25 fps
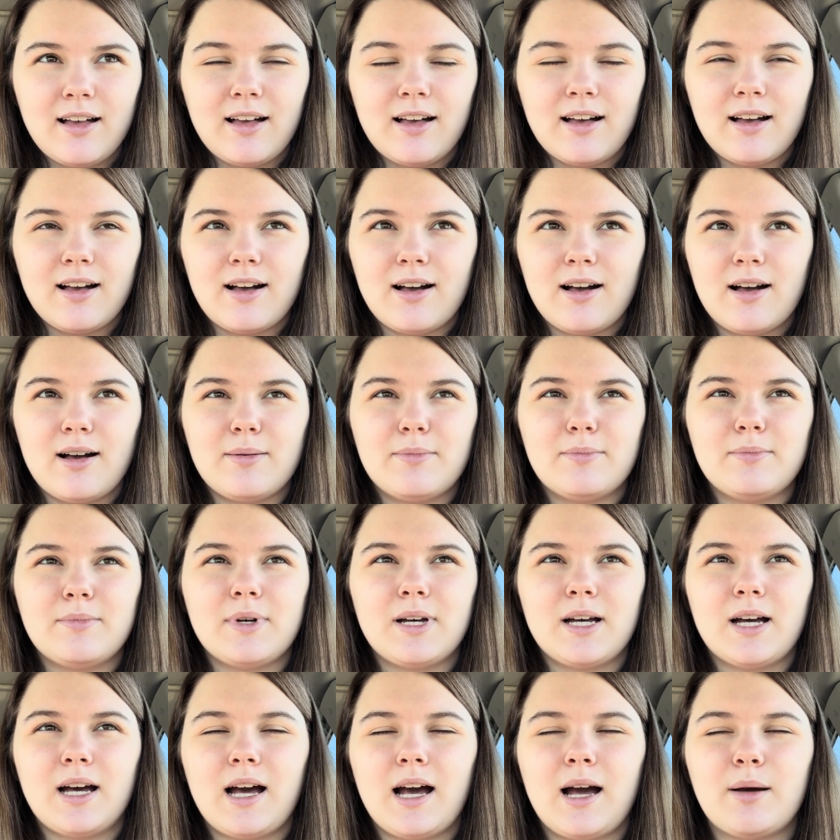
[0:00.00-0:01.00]
I'm
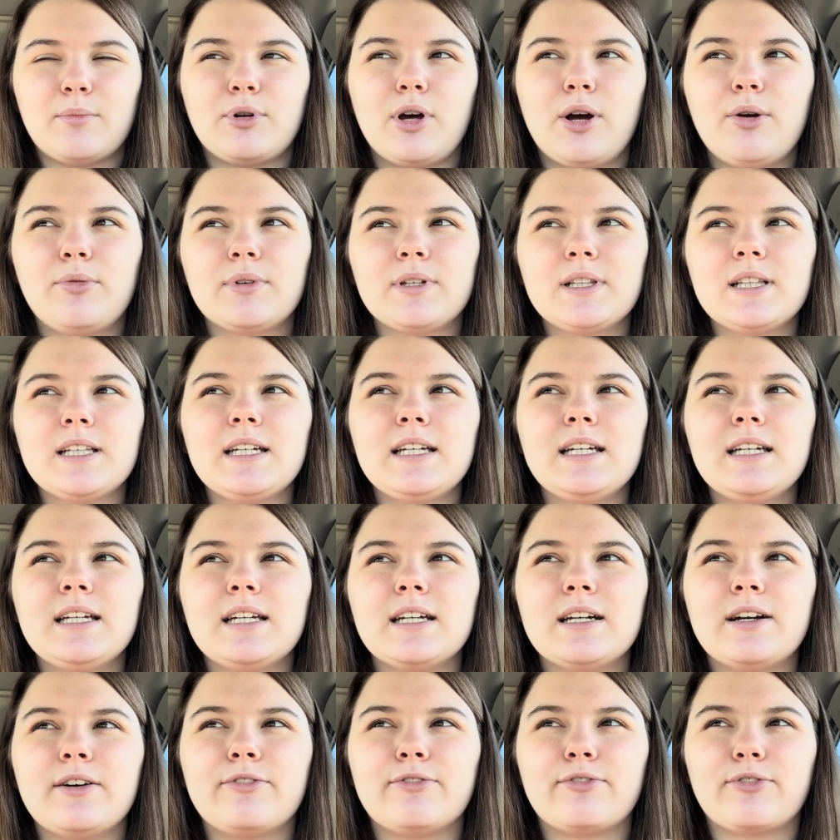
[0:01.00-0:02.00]
not really
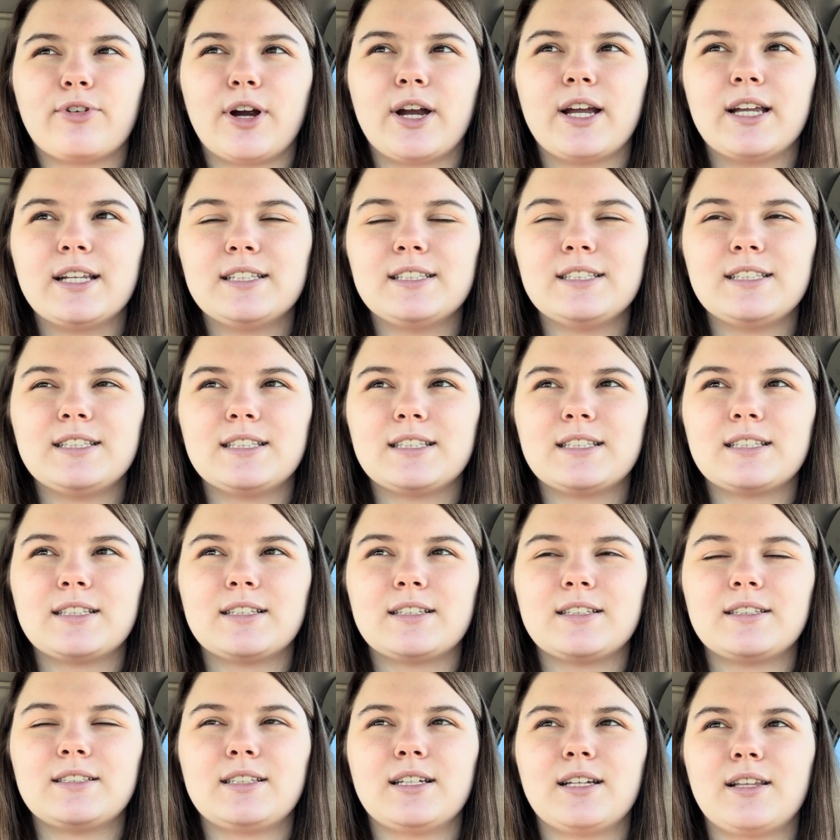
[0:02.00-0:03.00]
a friends
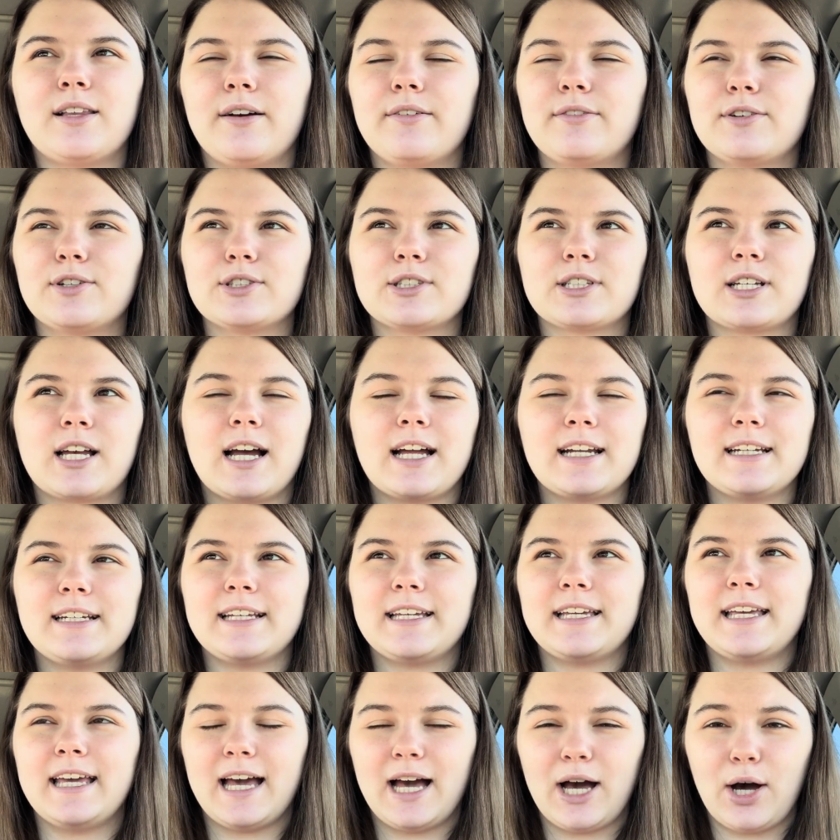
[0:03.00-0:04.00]
to lovers kind of
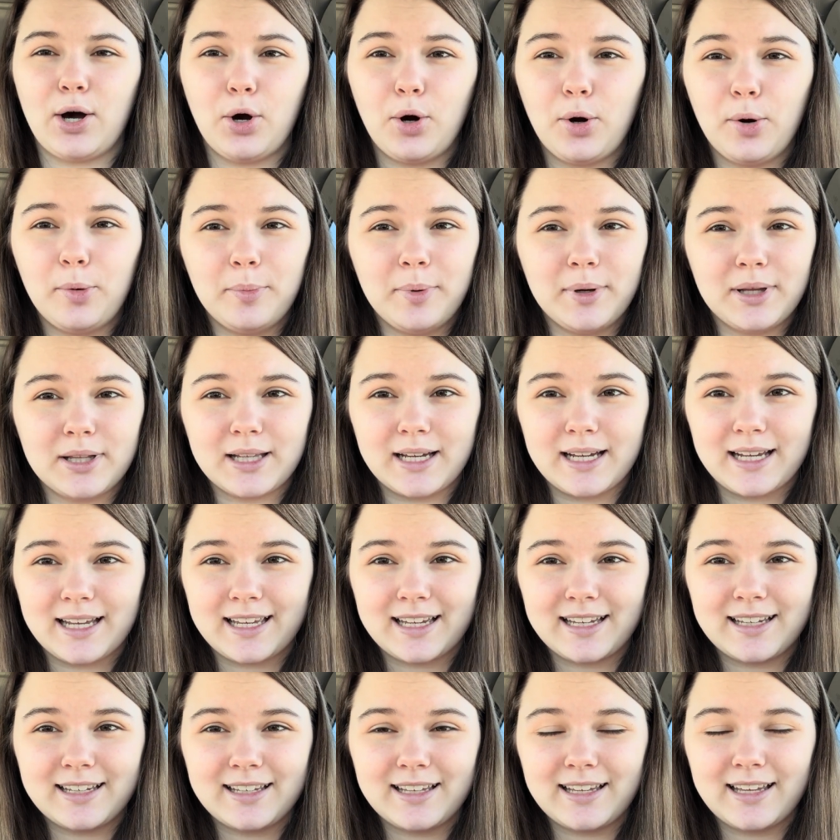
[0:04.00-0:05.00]
gal, but like,
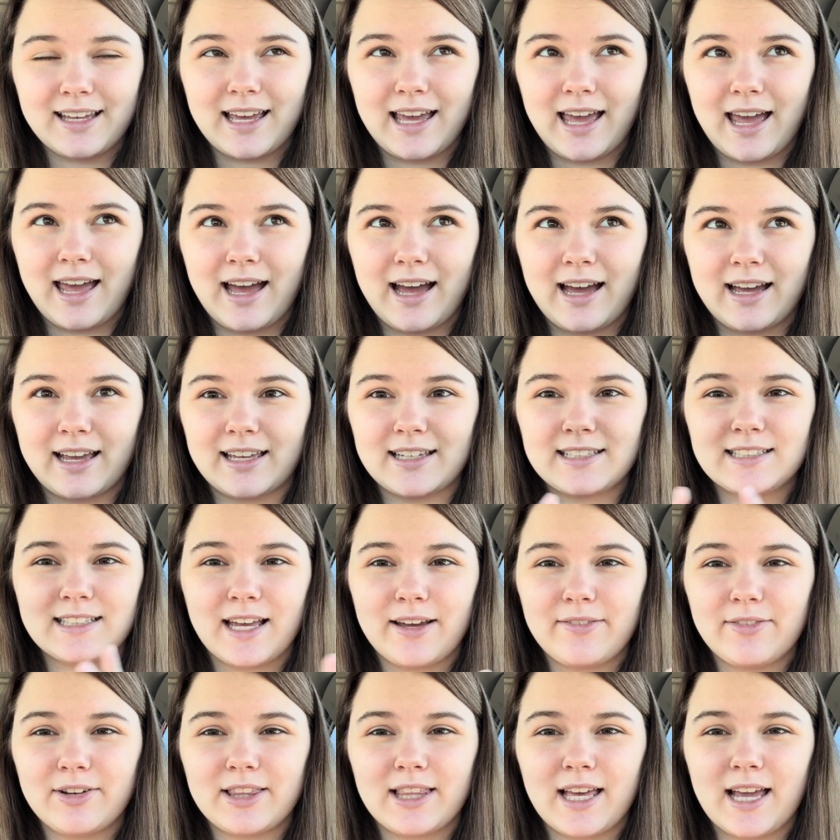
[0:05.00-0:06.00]
I guess
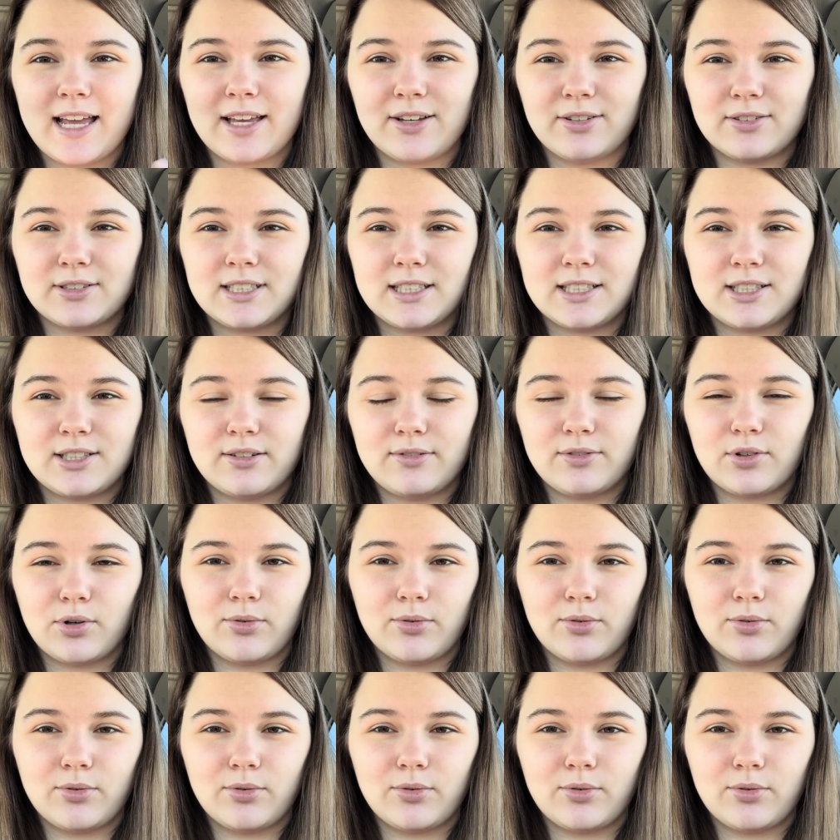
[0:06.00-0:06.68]
everything Elsie Silver